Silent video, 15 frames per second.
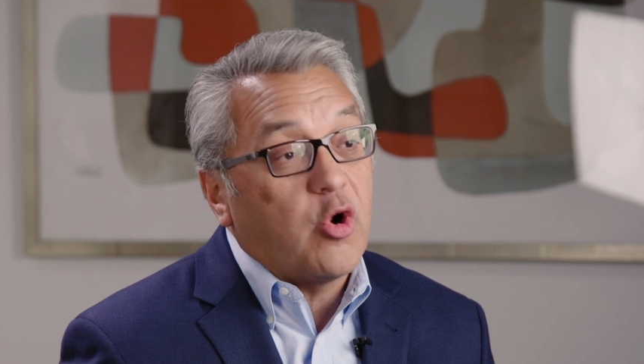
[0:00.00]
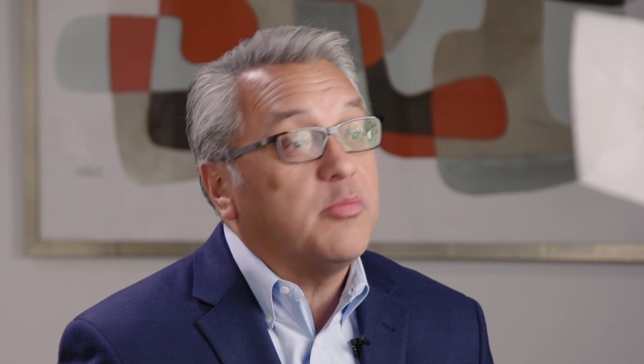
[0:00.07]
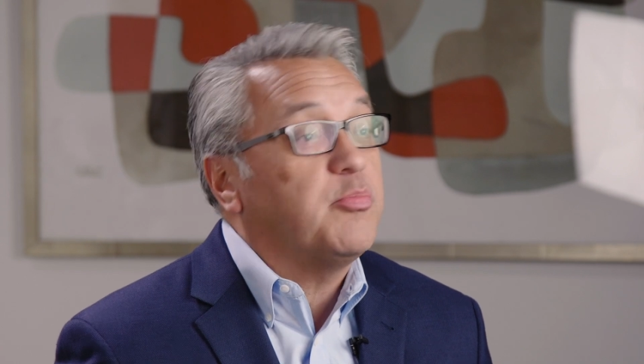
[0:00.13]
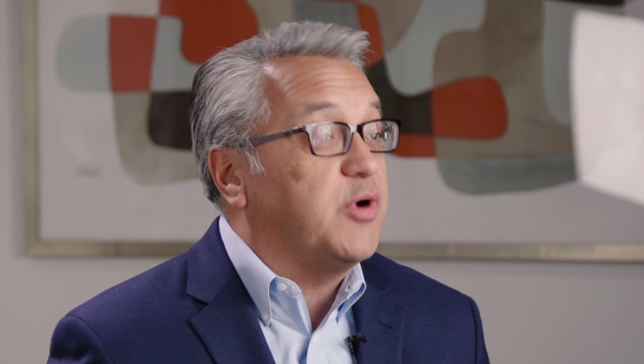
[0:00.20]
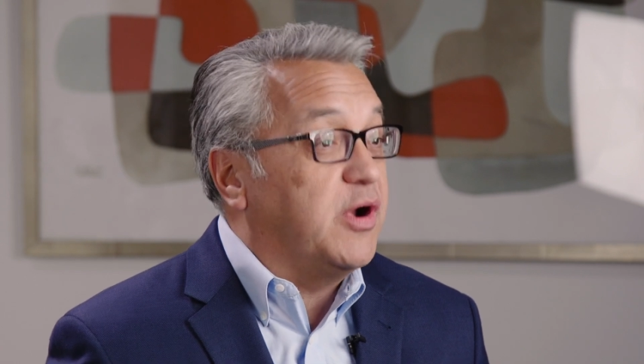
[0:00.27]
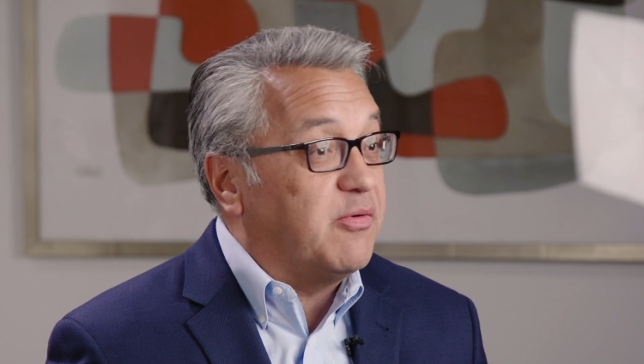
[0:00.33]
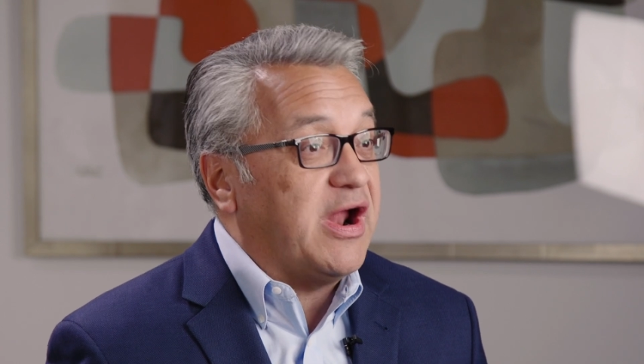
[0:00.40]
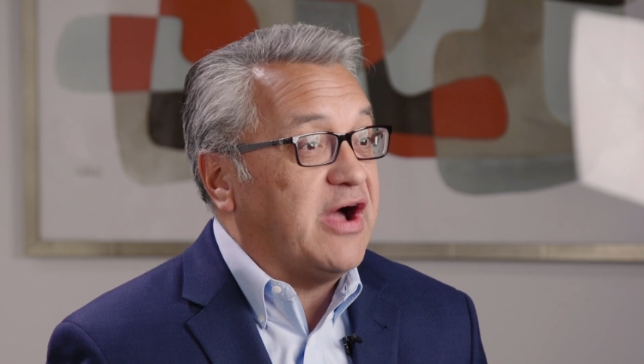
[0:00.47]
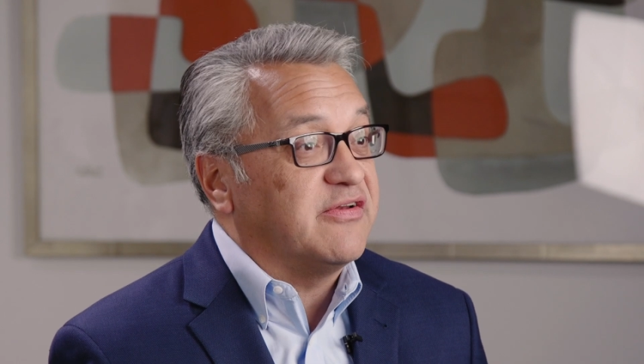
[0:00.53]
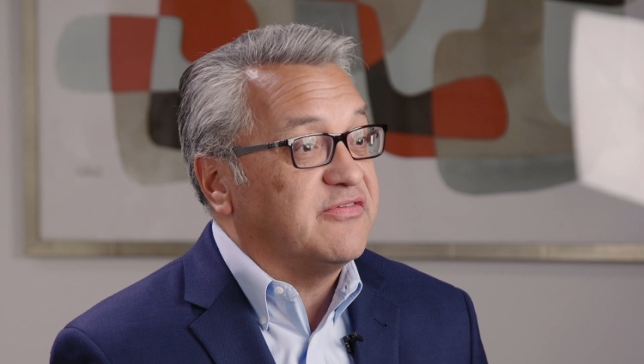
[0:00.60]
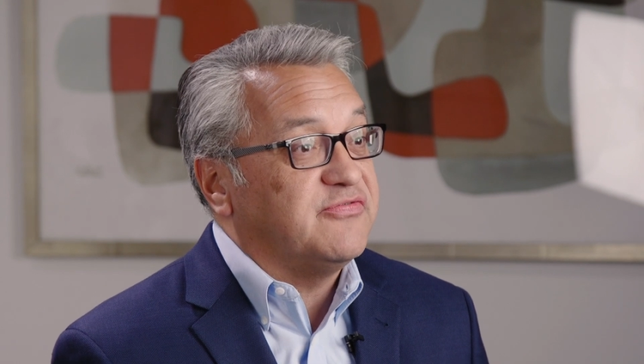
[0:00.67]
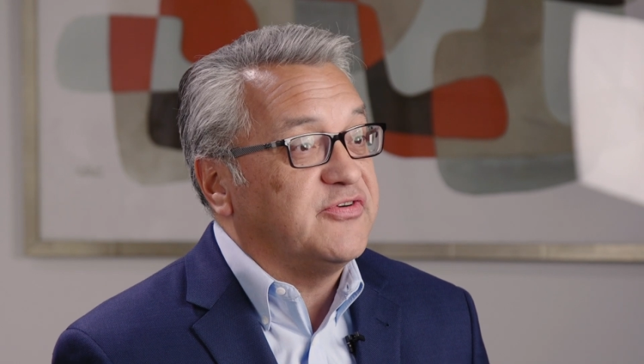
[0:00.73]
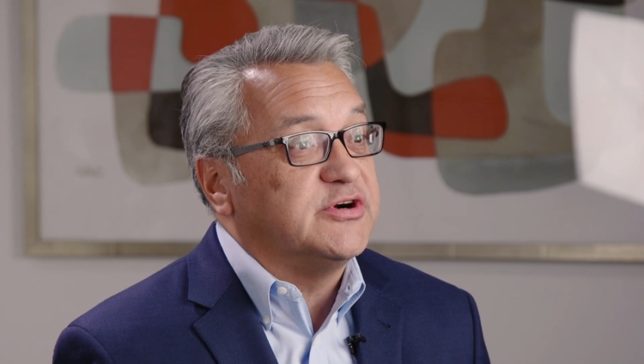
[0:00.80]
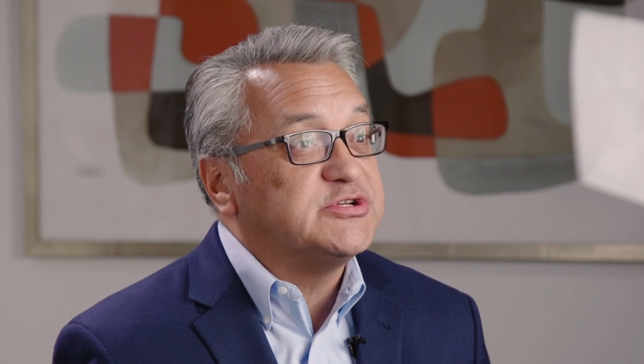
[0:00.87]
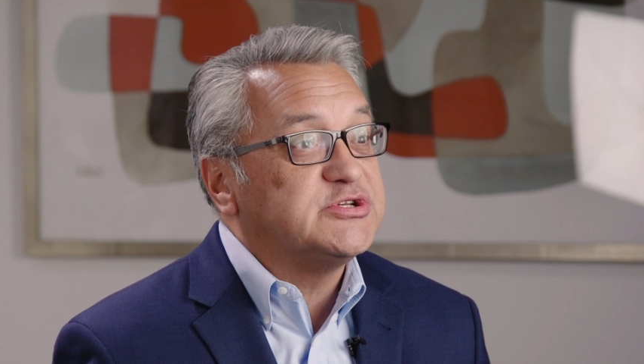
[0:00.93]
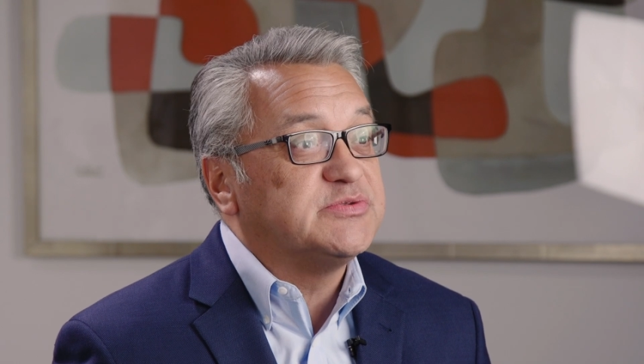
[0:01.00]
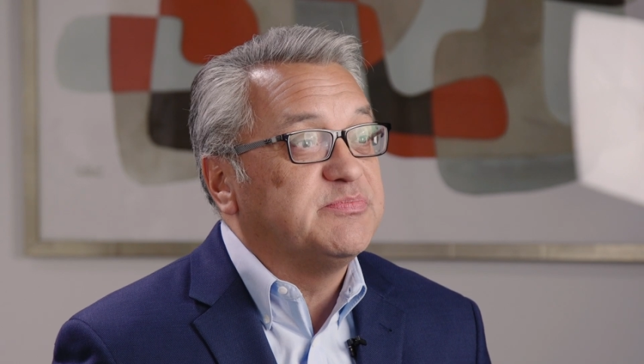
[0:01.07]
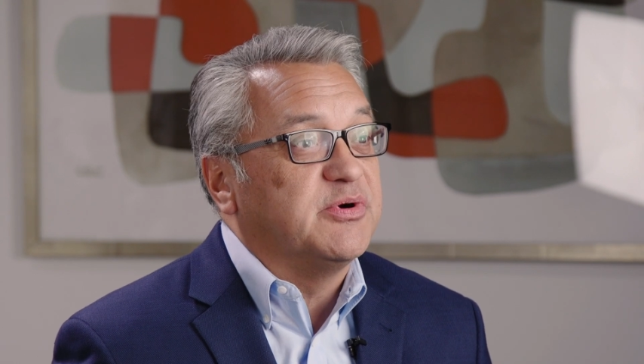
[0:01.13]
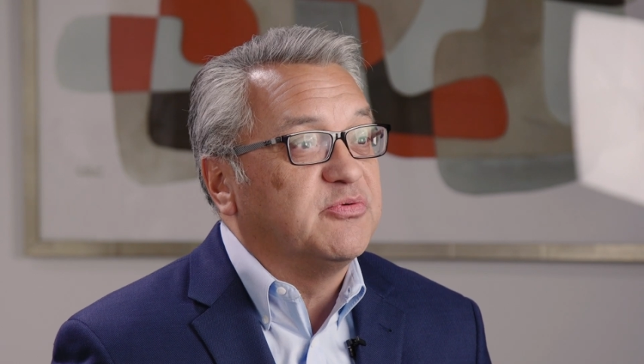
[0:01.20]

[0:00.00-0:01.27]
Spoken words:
corporate route first,